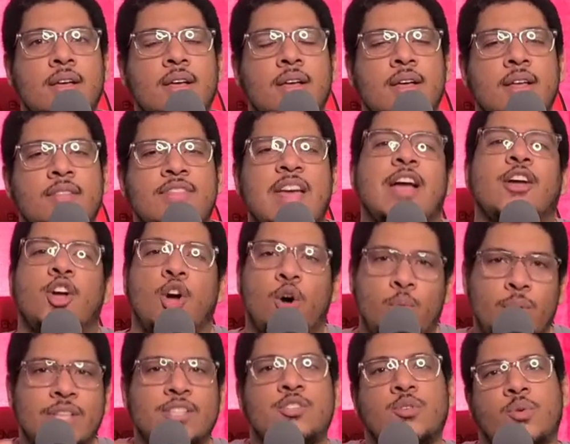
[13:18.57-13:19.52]
that go
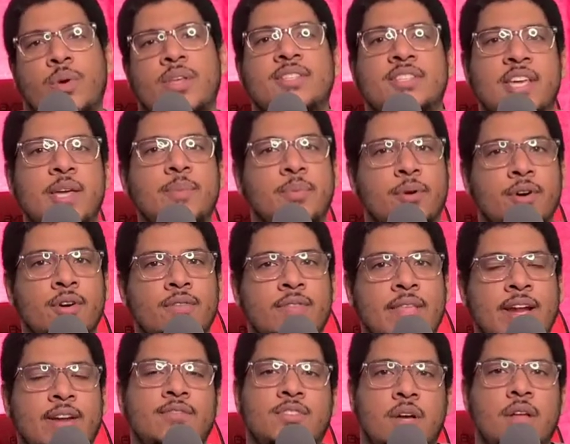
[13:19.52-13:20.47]
into it deeper, that
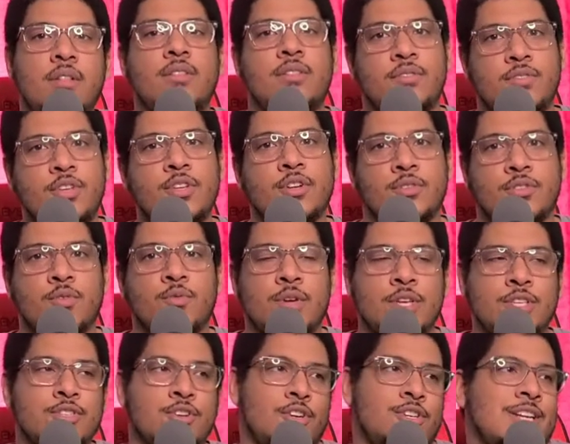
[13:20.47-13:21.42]
have done, you know, the
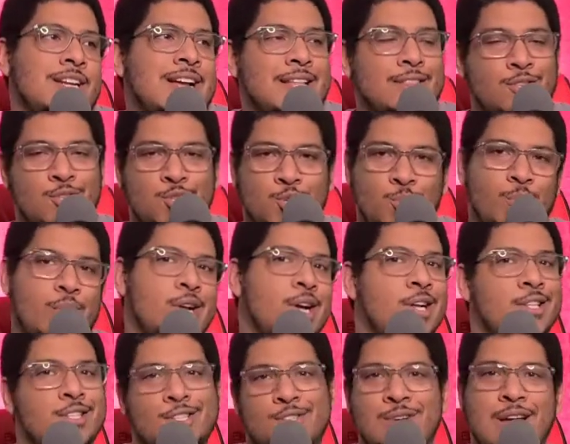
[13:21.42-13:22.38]
research and got the
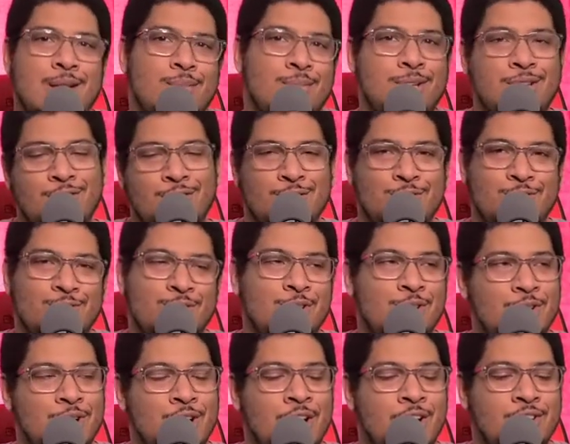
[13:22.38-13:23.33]
supercuts and try to be little you
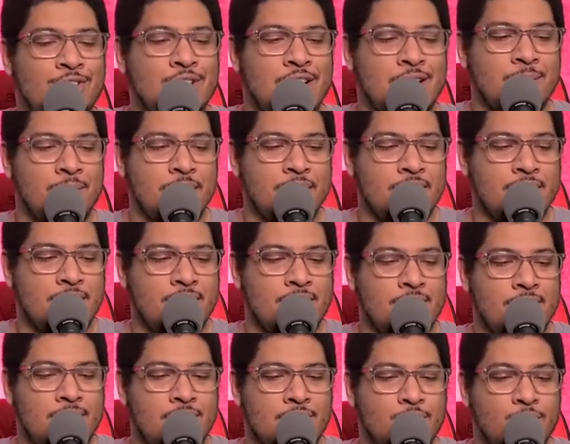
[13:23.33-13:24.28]
know, uh, try to be
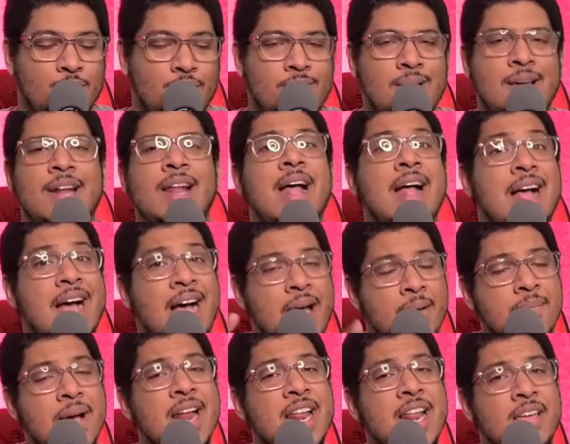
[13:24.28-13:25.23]
uh, cool about it. I
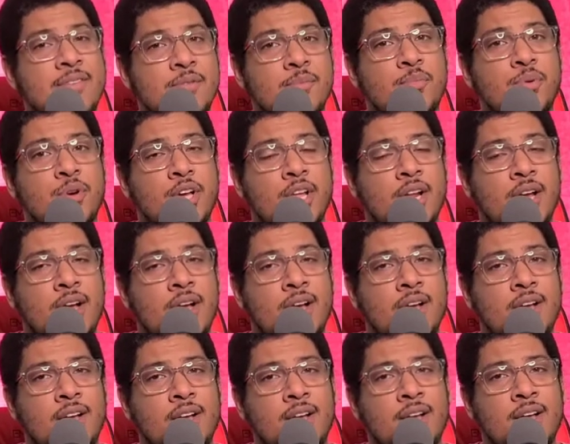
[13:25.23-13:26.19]
might even put
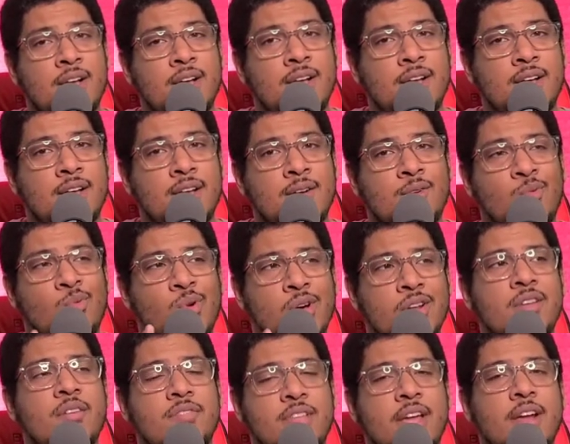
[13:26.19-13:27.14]
uh, uh
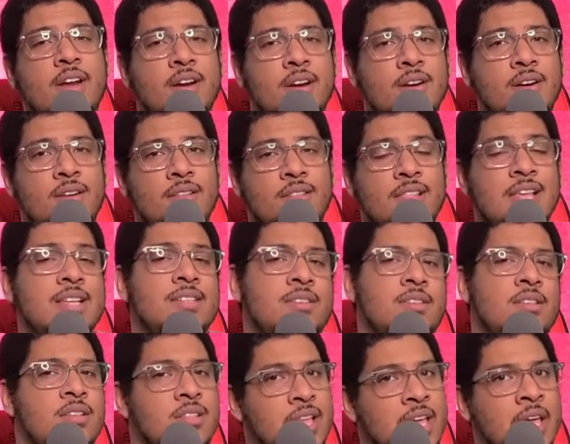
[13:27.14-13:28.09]
one of their links
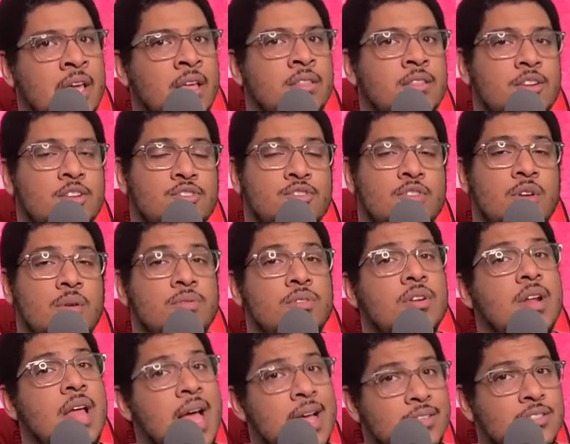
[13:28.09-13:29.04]
on, in the description
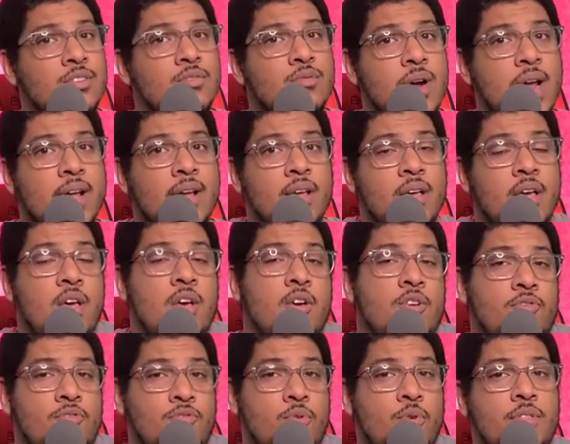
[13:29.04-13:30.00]
as the rec
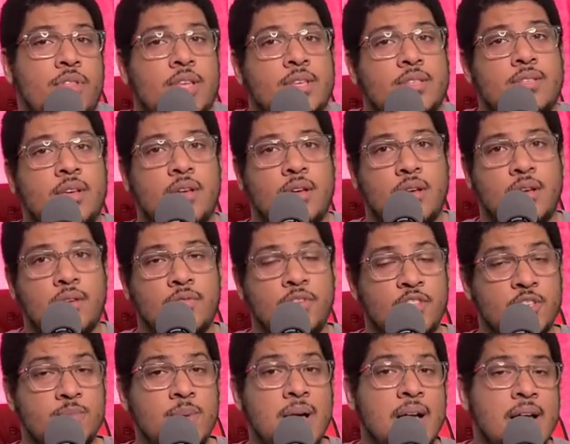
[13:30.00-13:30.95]
for this uh for
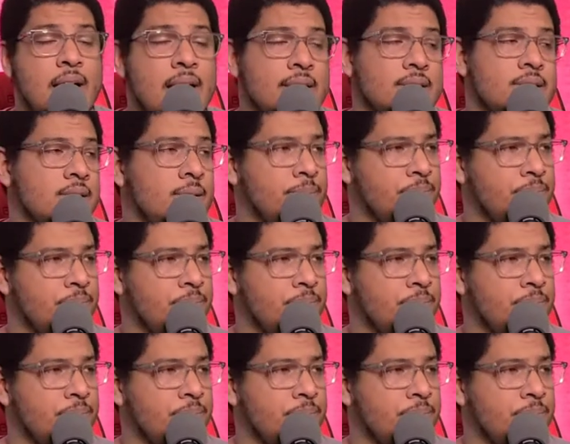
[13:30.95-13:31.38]
this podcast,